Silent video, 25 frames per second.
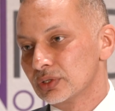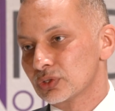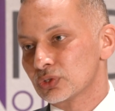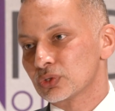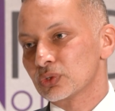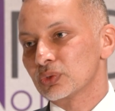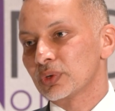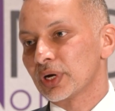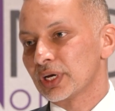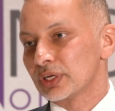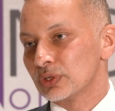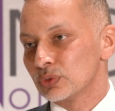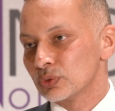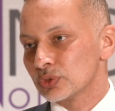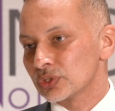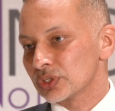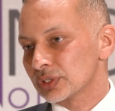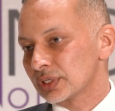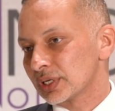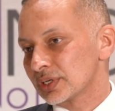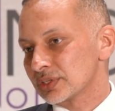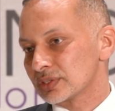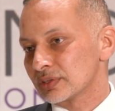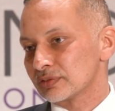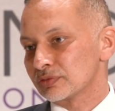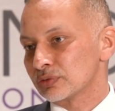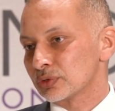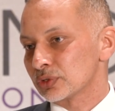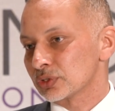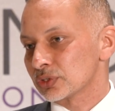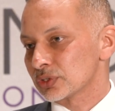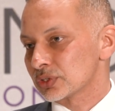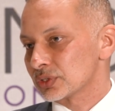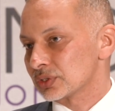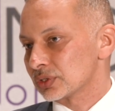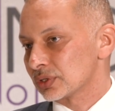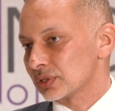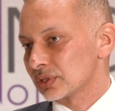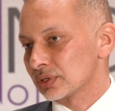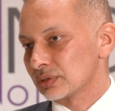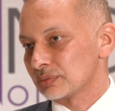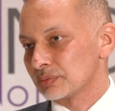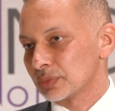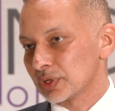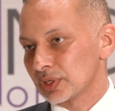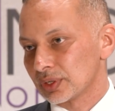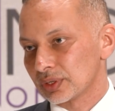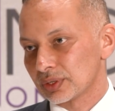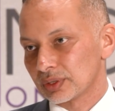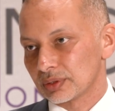So I use it as a first uh,
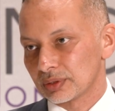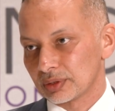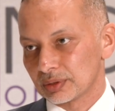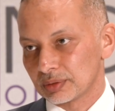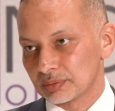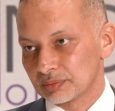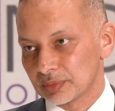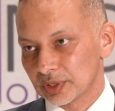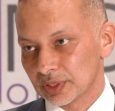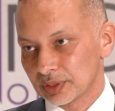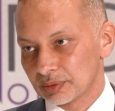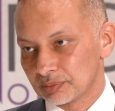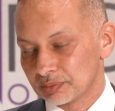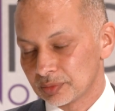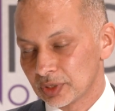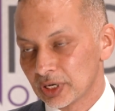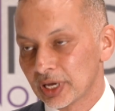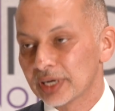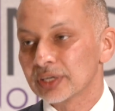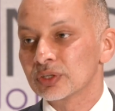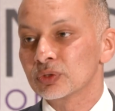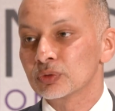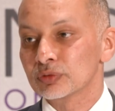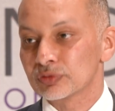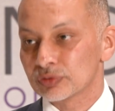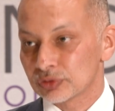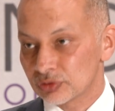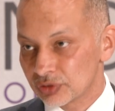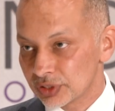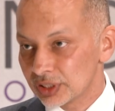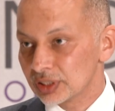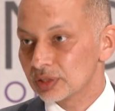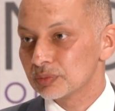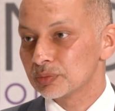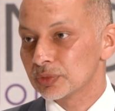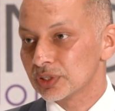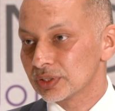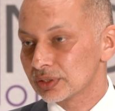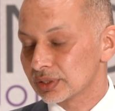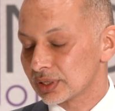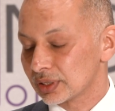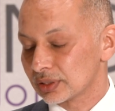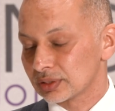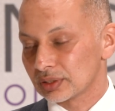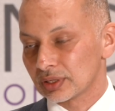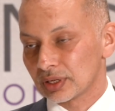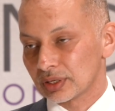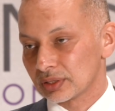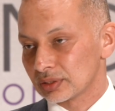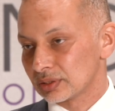uh, uh line of treatment.
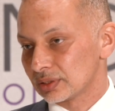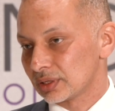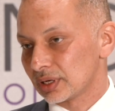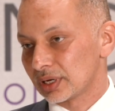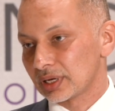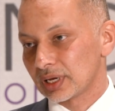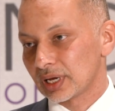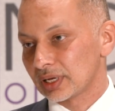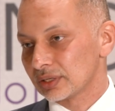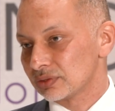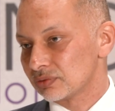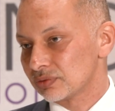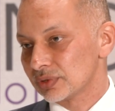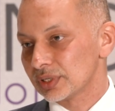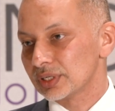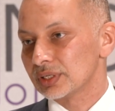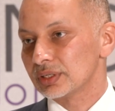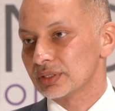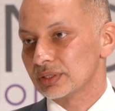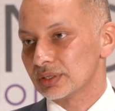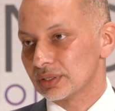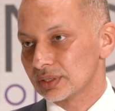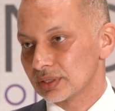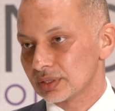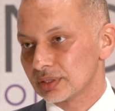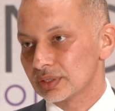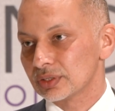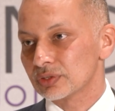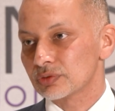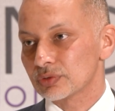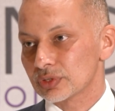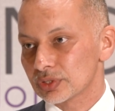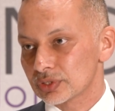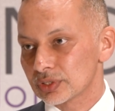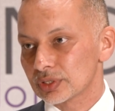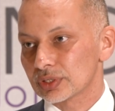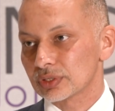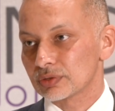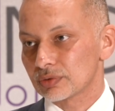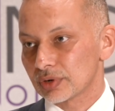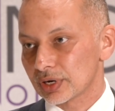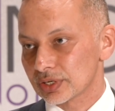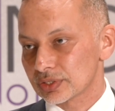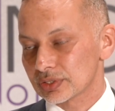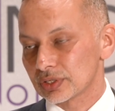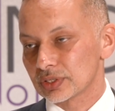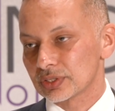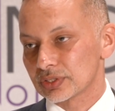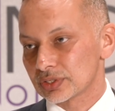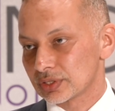And, and I had really uh, interesting
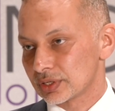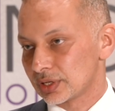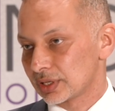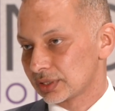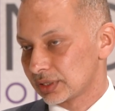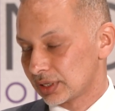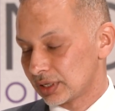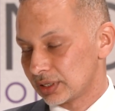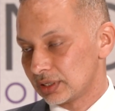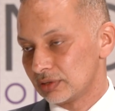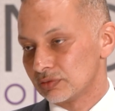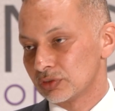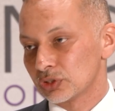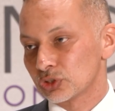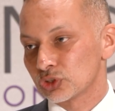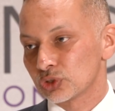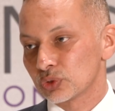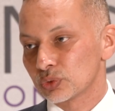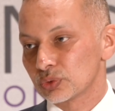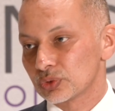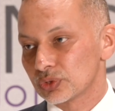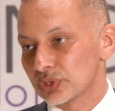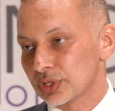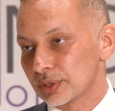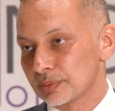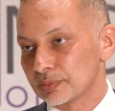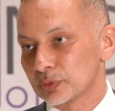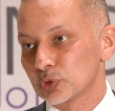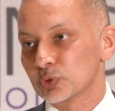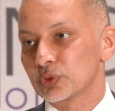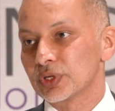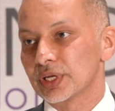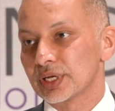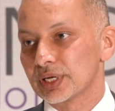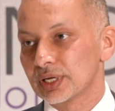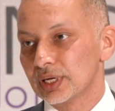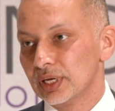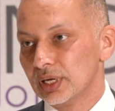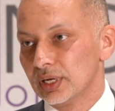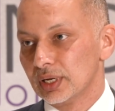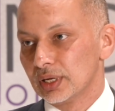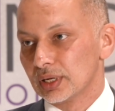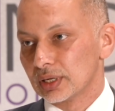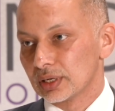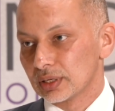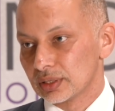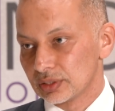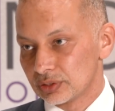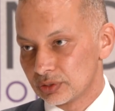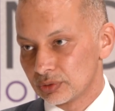results that I even showed them today
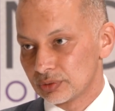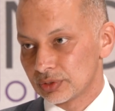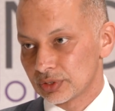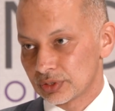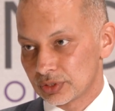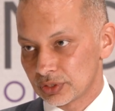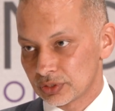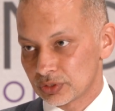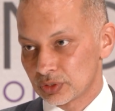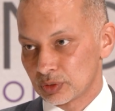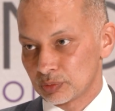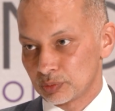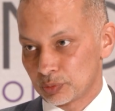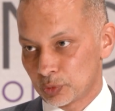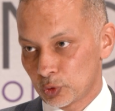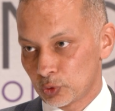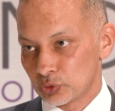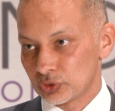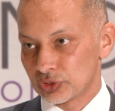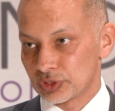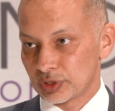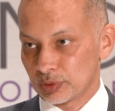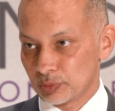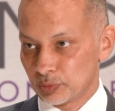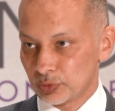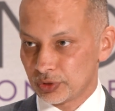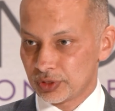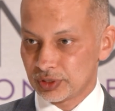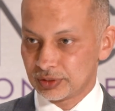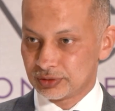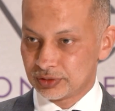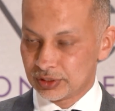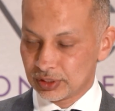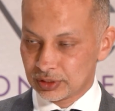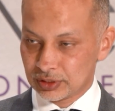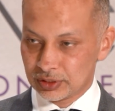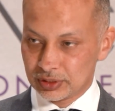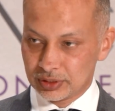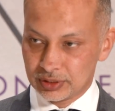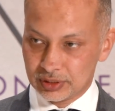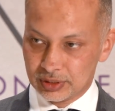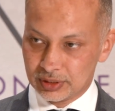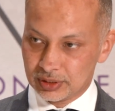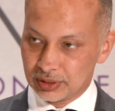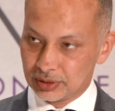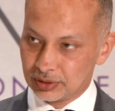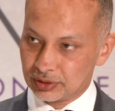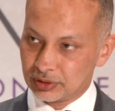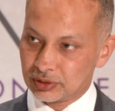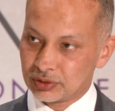uh, during the symposium with a TICI
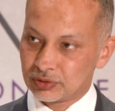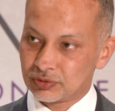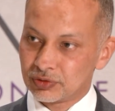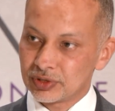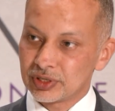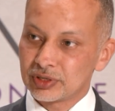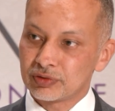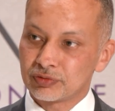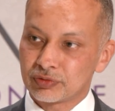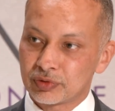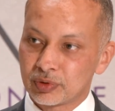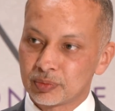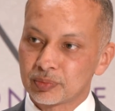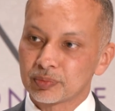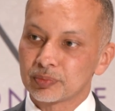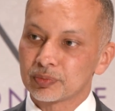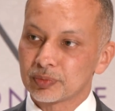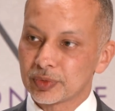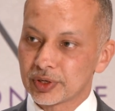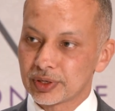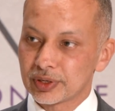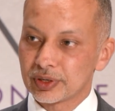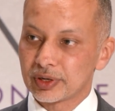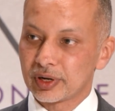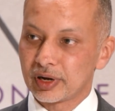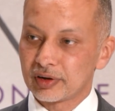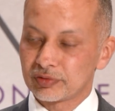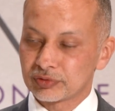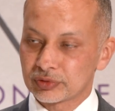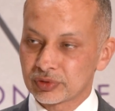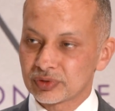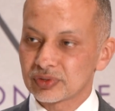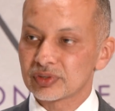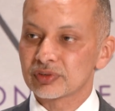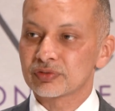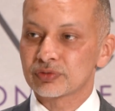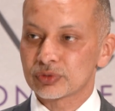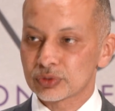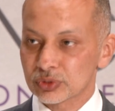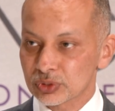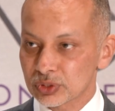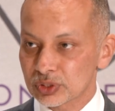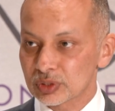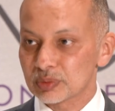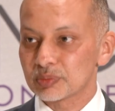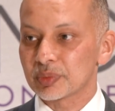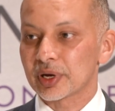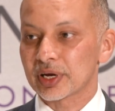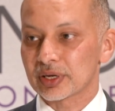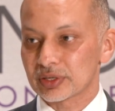3 from after the first
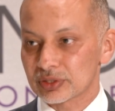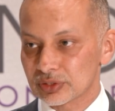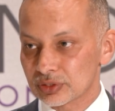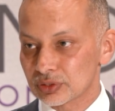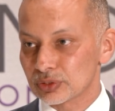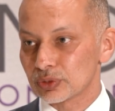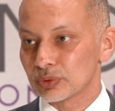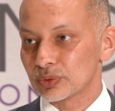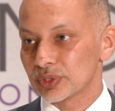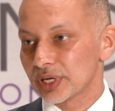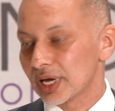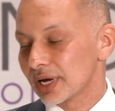pass. So